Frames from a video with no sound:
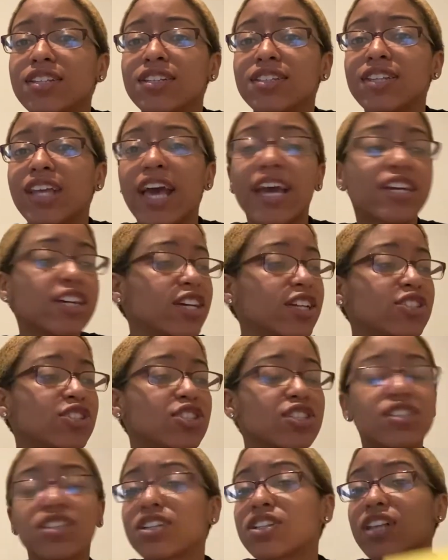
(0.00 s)
it could
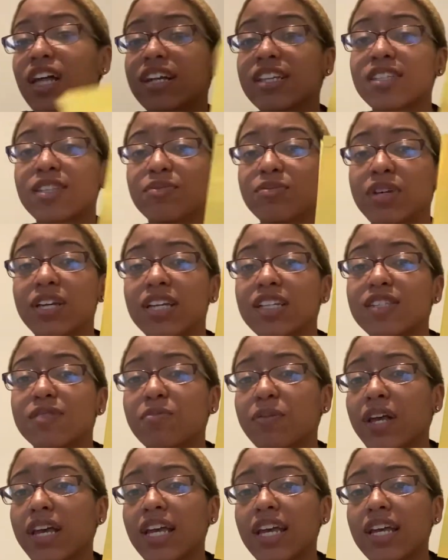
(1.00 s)
just look like some kids
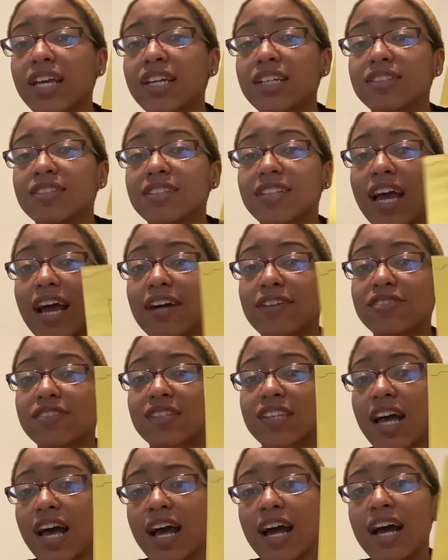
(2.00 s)
playing
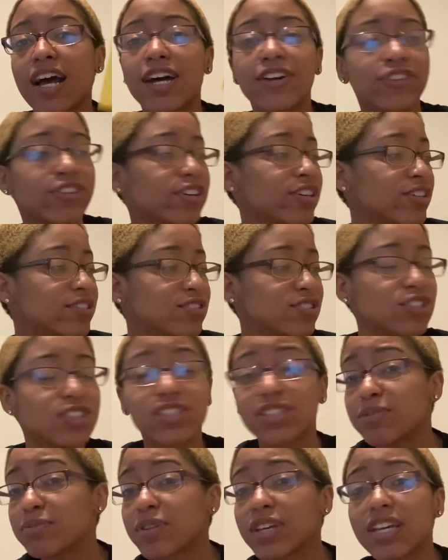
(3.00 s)
outside, or just
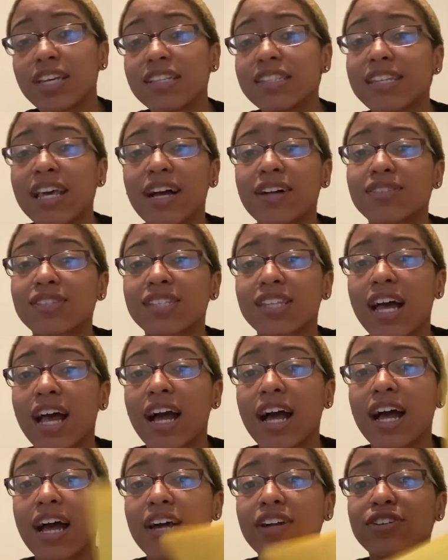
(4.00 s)
some kids
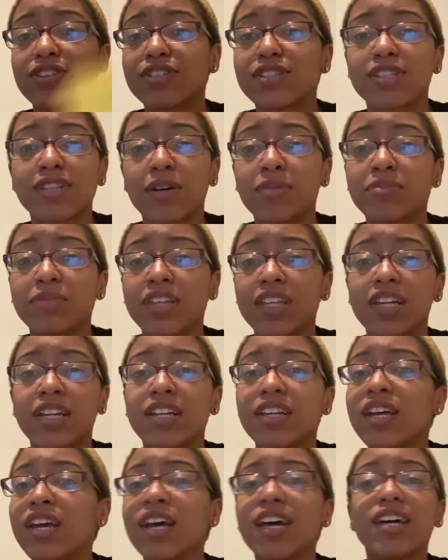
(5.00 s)
outside or
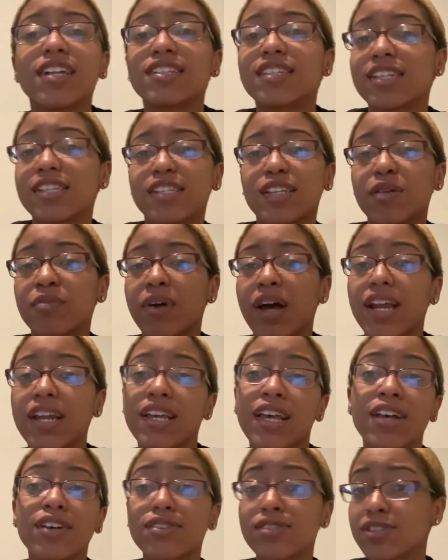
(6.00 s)
something to
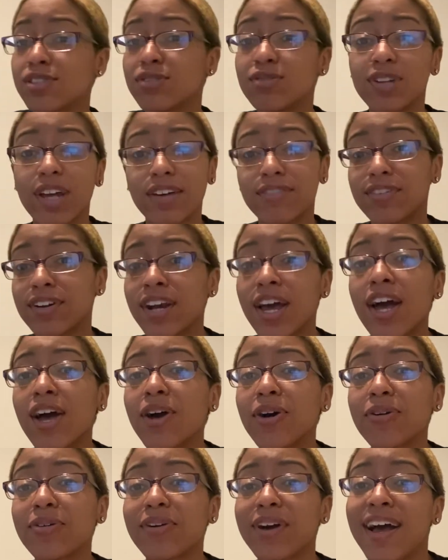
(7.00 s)
somebody else. You never know.
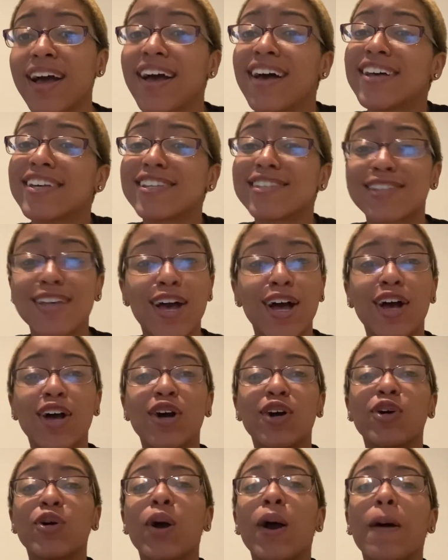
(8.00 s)

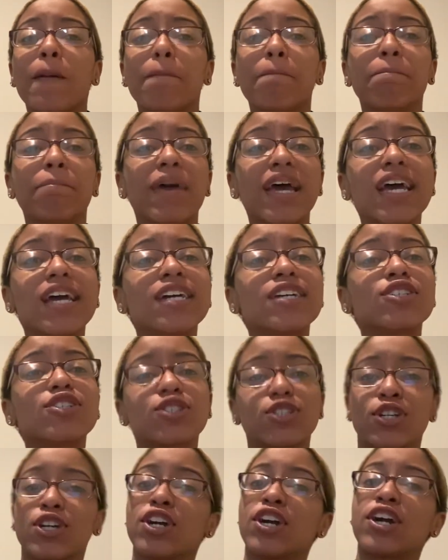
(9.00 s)
So make
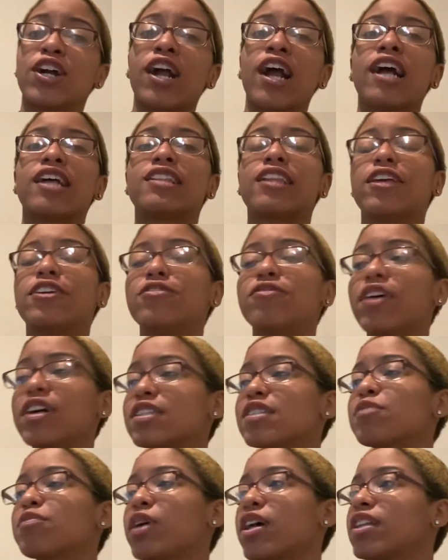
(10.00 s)
sure that you find
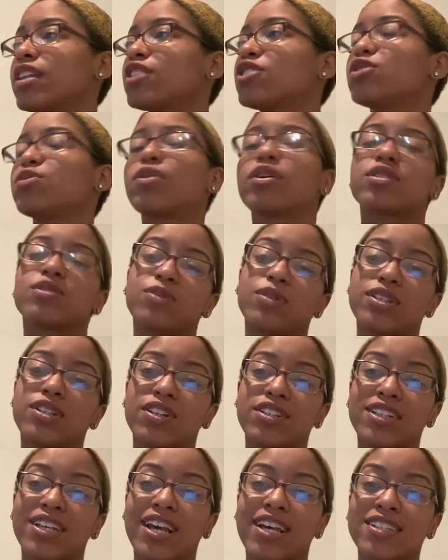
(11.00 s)
somebody that you worked with
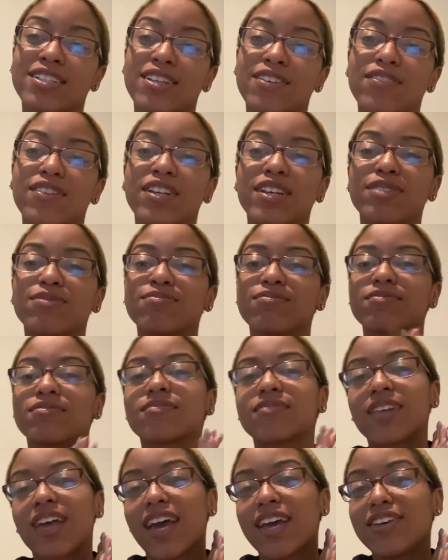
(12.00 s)
on the activity
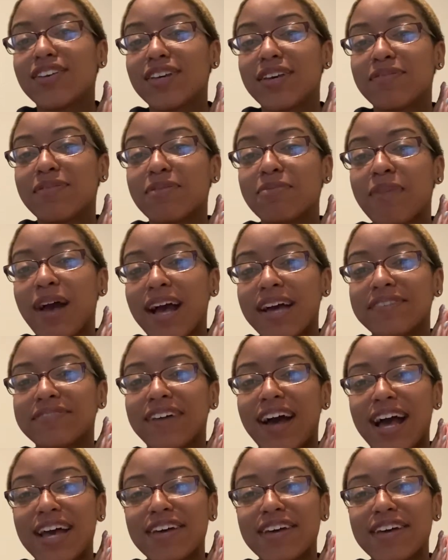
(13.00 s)
and you give them a high five.